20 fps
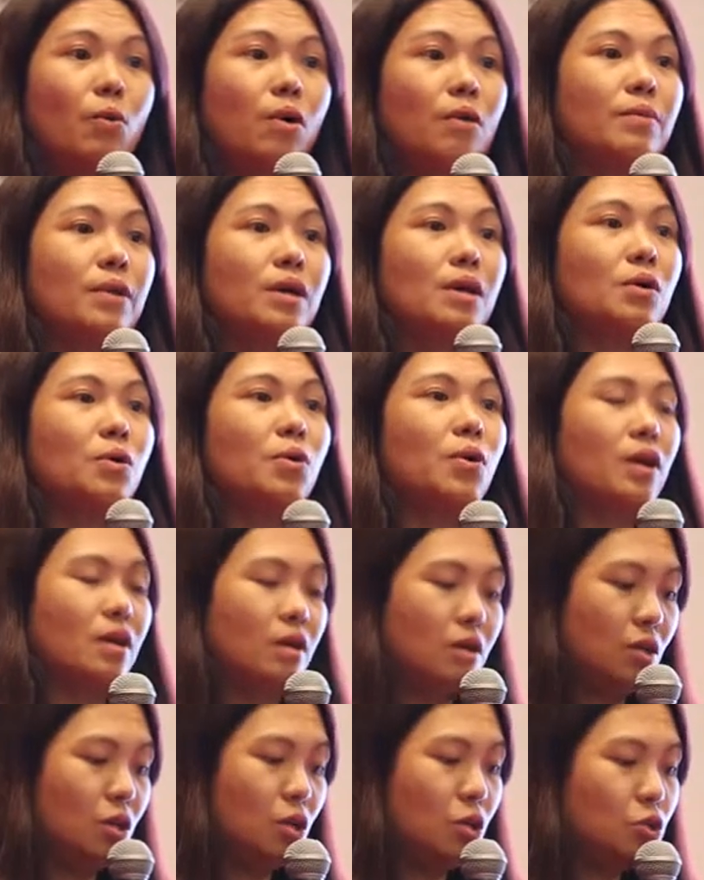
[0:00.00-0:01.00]
And
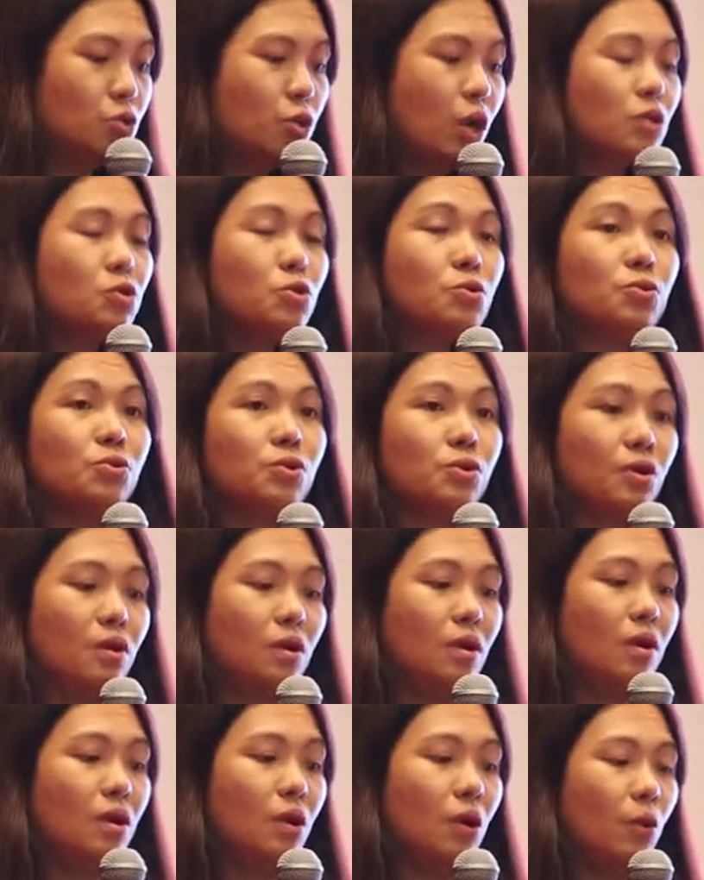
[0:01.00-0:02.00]
we
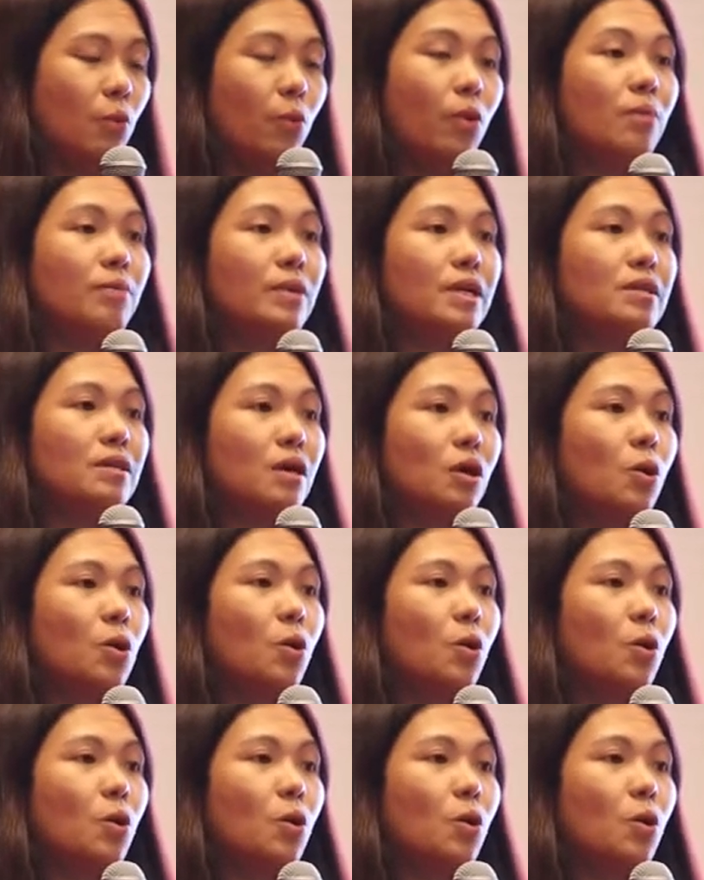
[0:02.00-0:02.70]
will try to